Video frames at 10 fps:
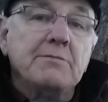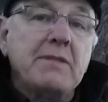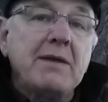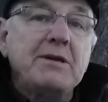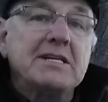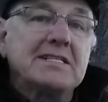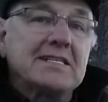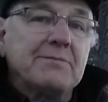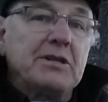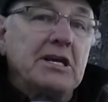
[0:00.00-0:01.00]
Maybe it's
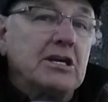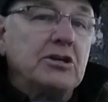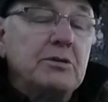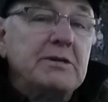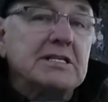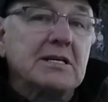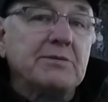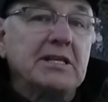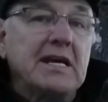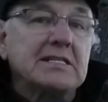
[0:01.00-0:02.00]
something, it could be
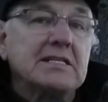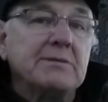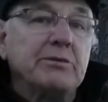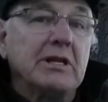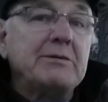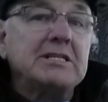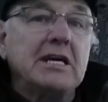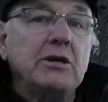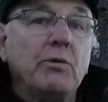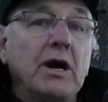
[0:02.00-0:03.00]
something that simple. Let me
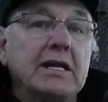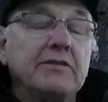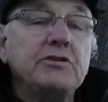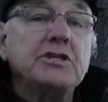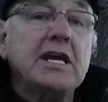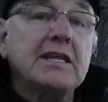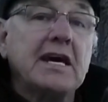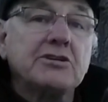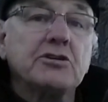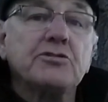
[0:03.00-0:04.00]
tell you what, if you take
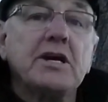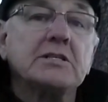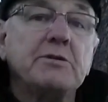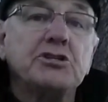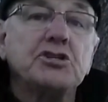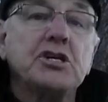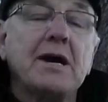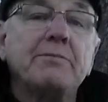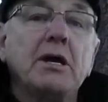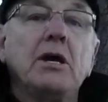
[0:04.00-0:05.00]
that to a transmission
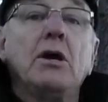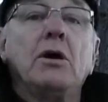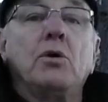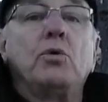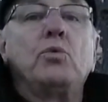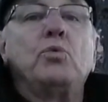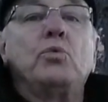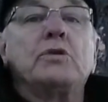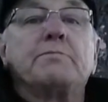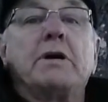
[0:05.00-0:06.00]
shop, ooh,
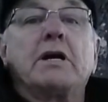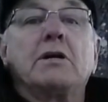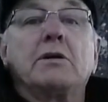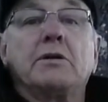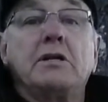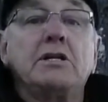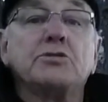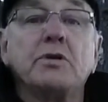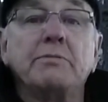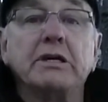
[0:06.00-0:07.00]
this bugger
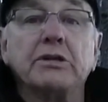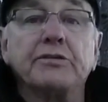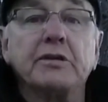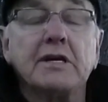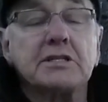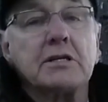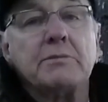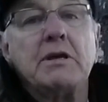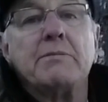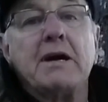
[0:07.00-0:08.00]
needs rebuilt. That's going
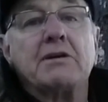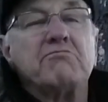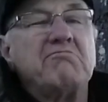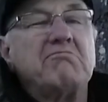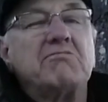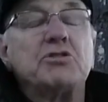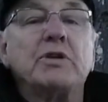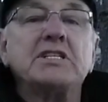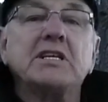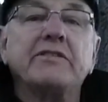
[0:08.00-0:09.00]
to be about
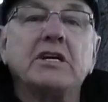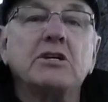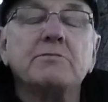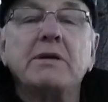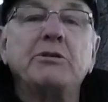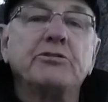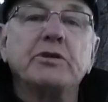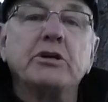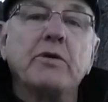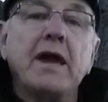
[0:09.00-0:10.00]
$2,700, maybe
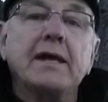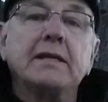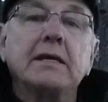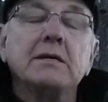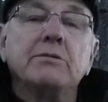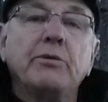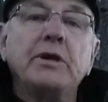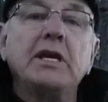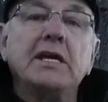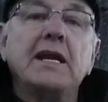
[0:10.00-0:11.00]
$3,000, but
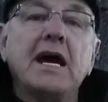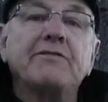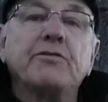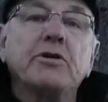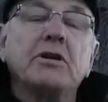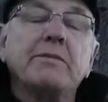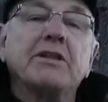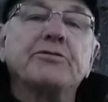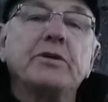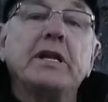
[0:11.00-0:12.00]
we can get it out for you in
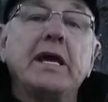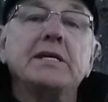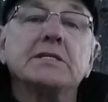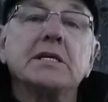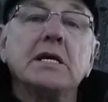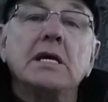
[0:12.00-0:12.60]
about 3 days.